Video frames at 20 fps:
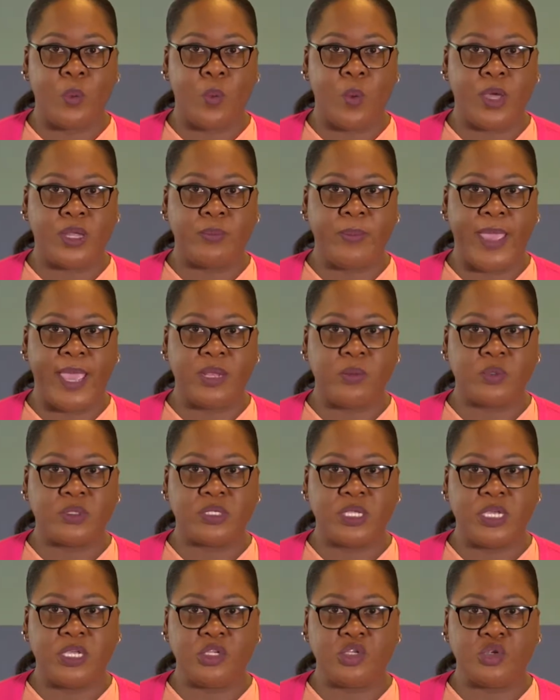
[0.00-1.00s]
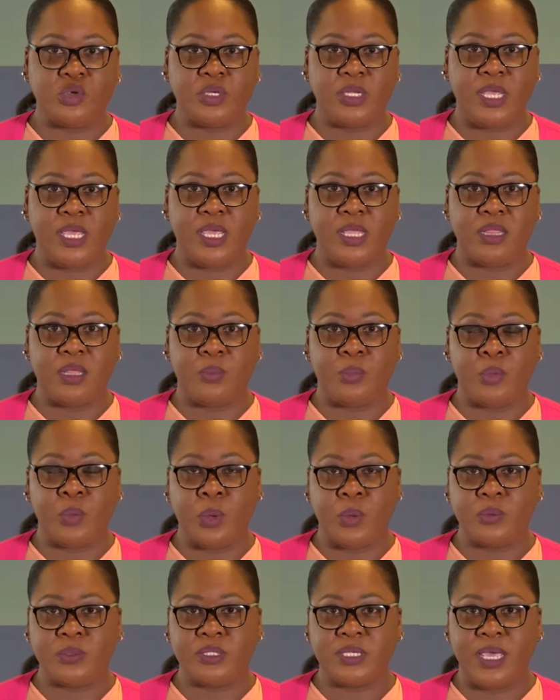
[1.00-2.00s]
One man was injured in the
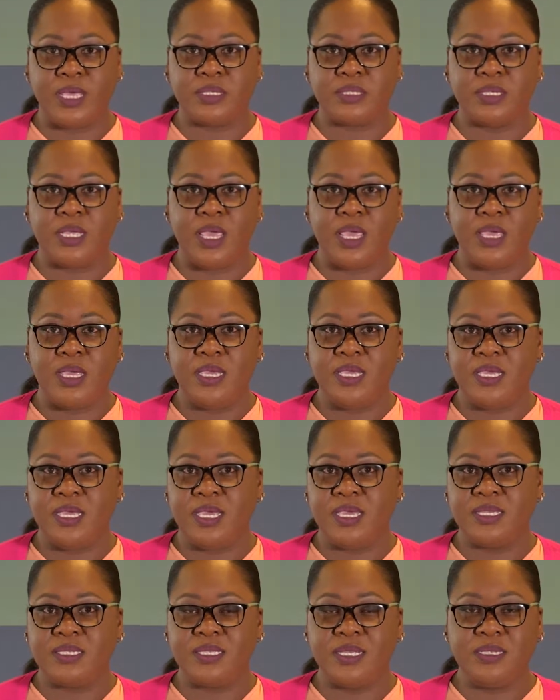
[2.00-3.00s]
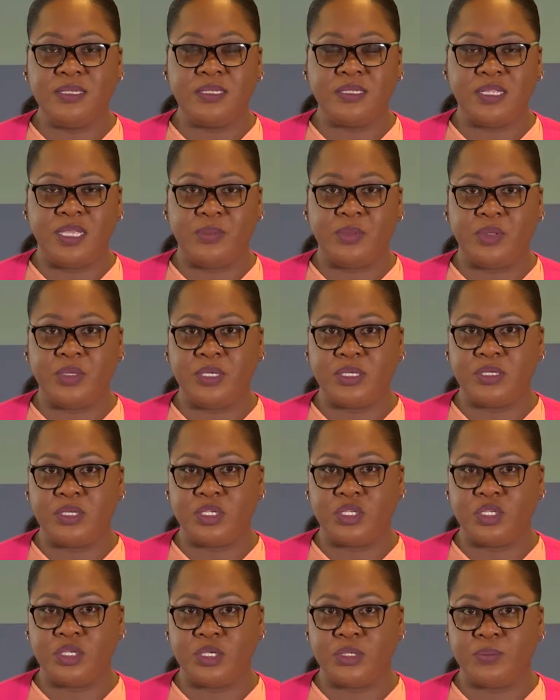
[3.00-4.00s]
process. He is in stable
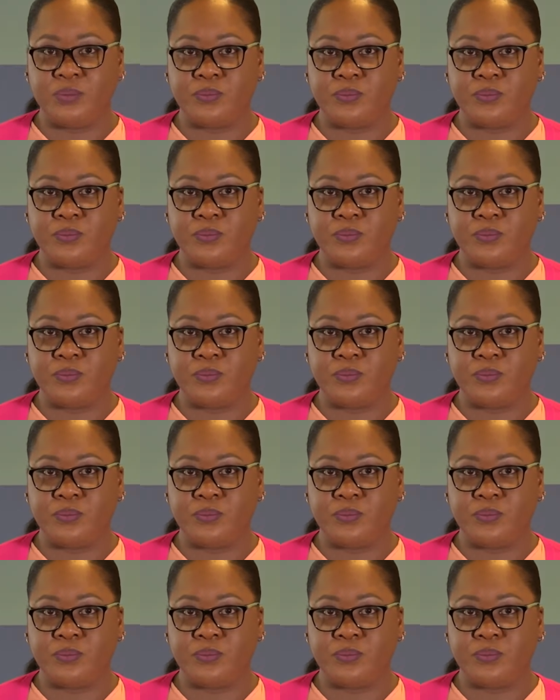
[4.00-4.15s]
condition.